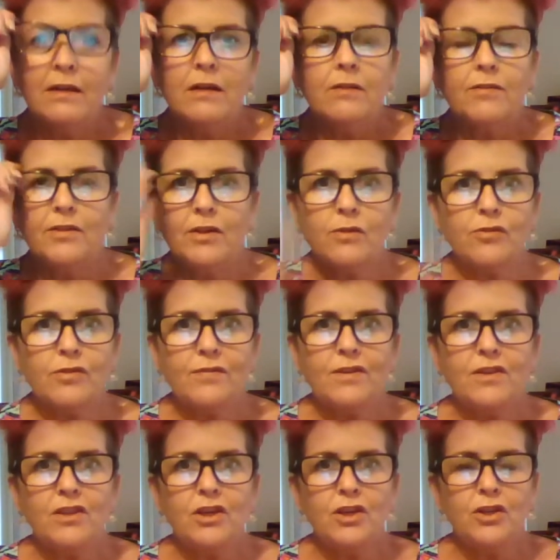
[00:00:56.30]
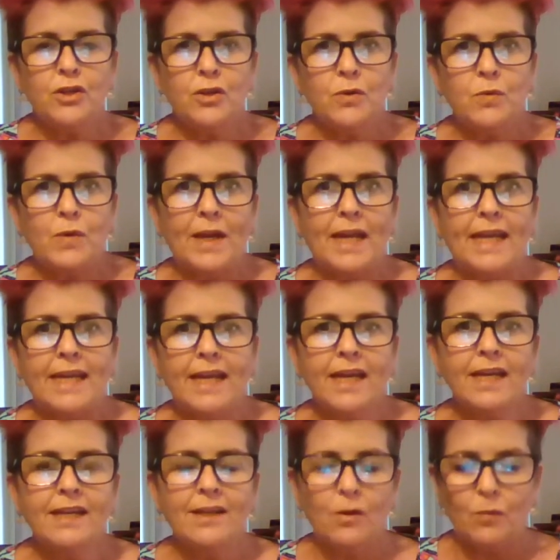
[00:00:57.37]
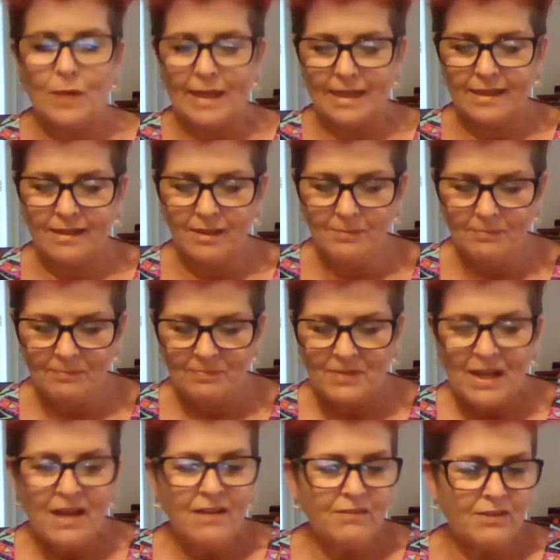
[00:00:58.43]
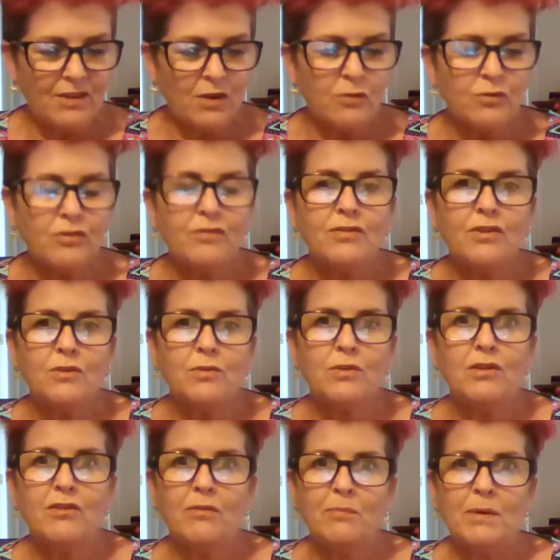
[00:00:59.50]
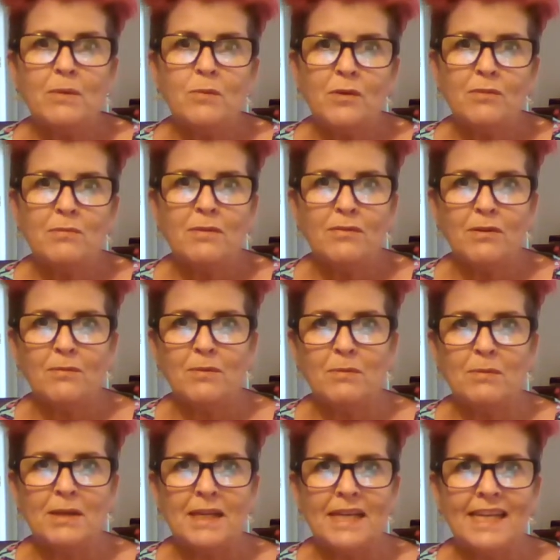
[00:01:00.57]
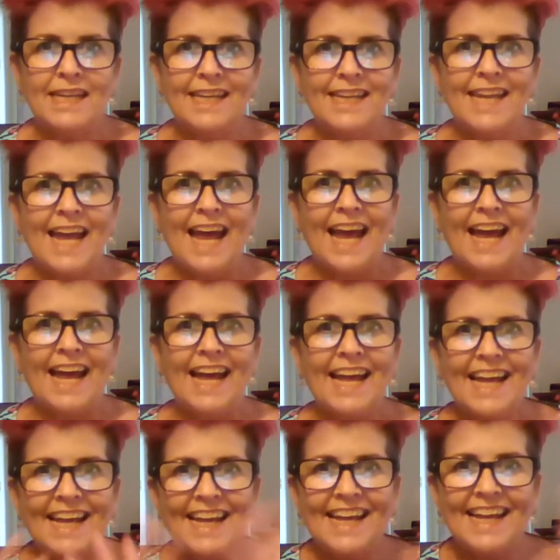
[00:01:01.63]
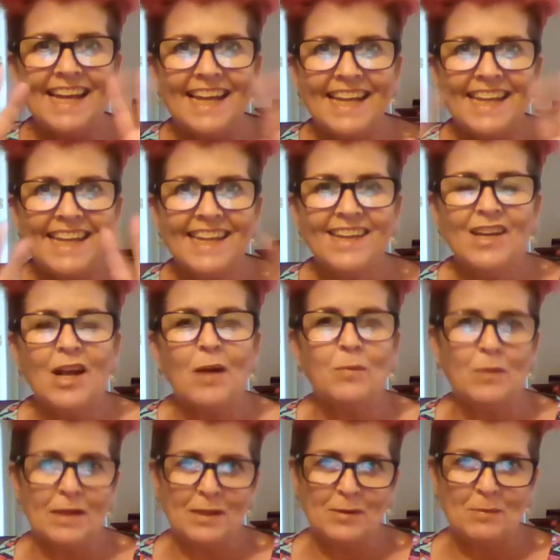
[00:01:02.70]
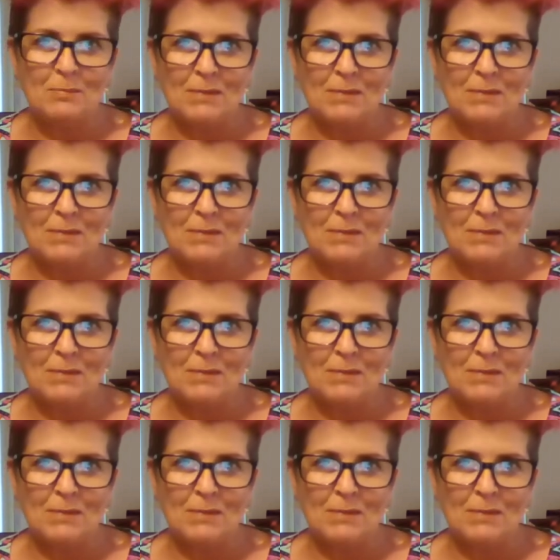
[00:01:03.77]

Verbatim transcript: For those of you that are new here, welcome. For those of you that have been with me from the beginning, hi and welcome